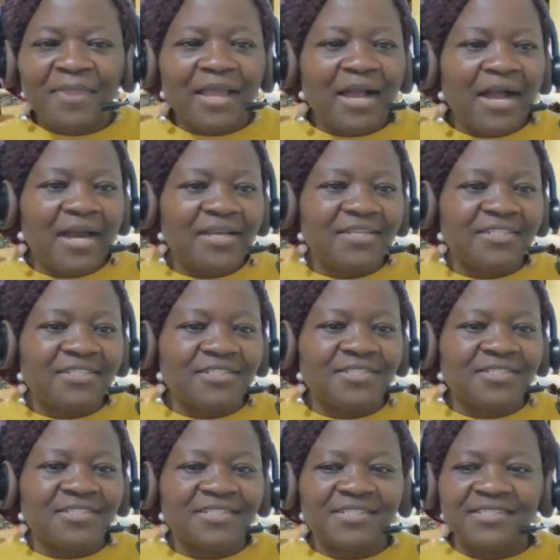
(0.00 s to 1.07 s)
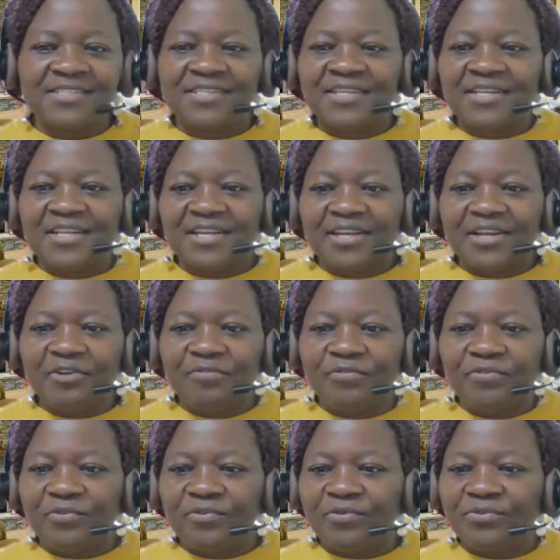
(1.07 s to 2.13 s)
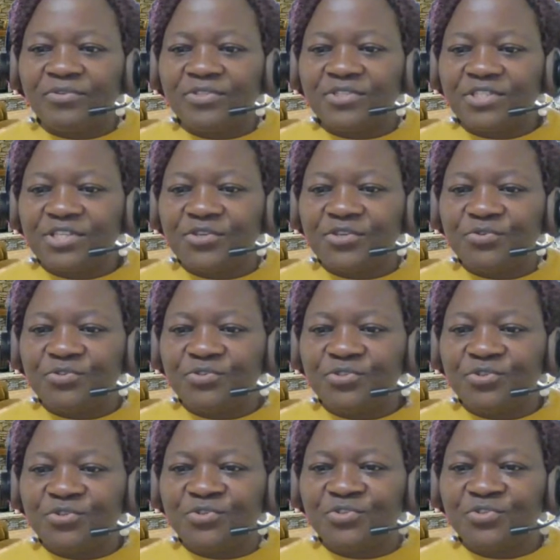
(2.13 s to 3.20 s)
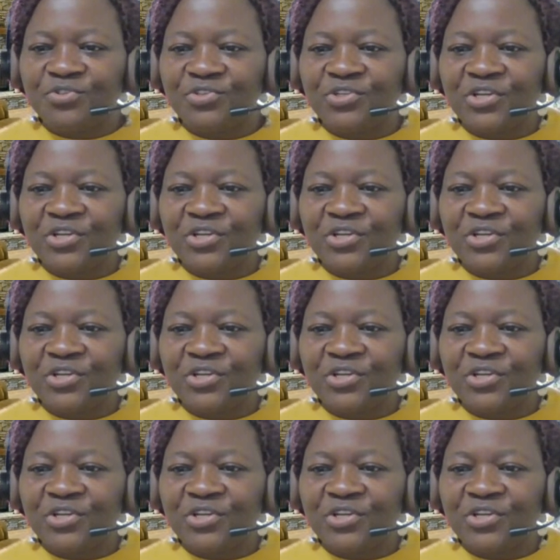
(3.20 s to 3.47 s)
And love you. See you soon.